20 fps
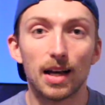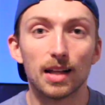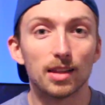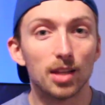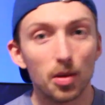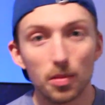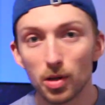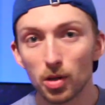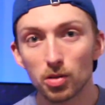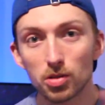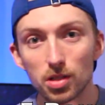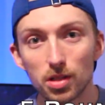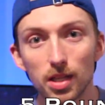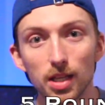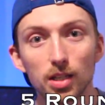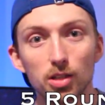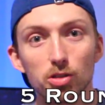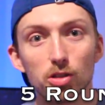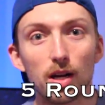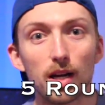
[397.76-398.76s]
Let me know what you
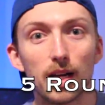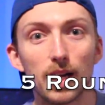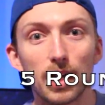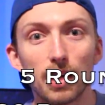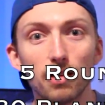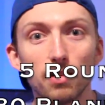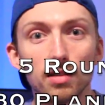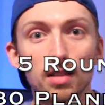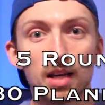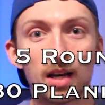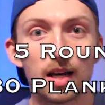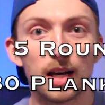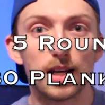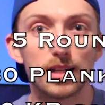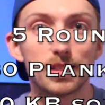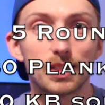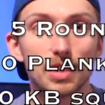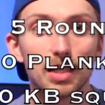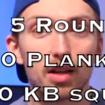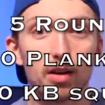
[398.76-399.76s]
think. Try it out,
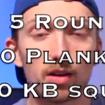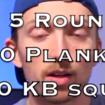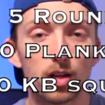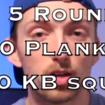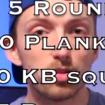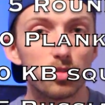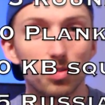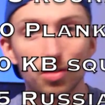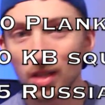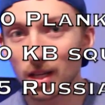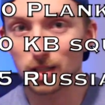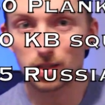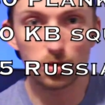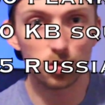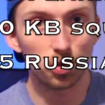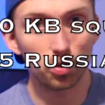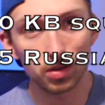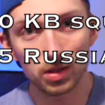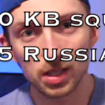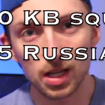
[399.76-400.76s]
see how it goes. Do that 2
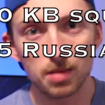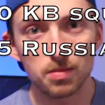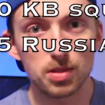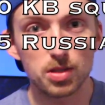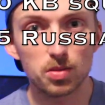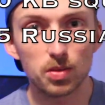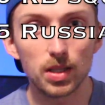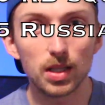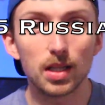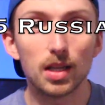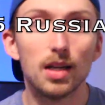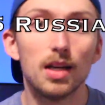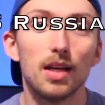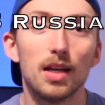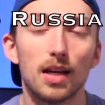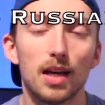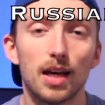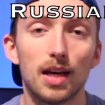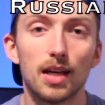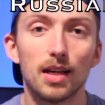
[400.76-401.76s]
or 3 times this week,
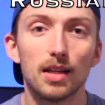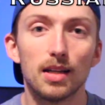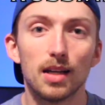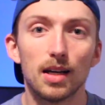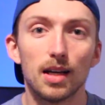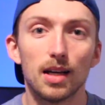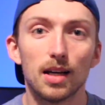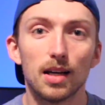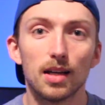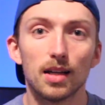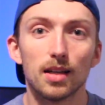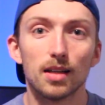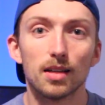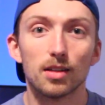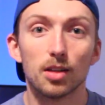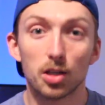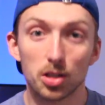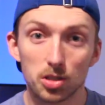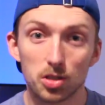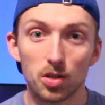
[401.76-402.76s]
and
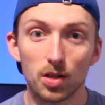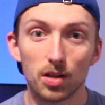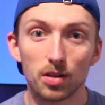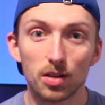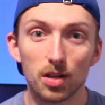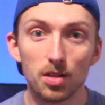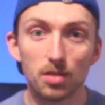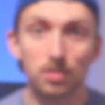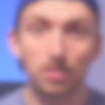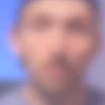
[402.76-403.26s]
let us know how it goes.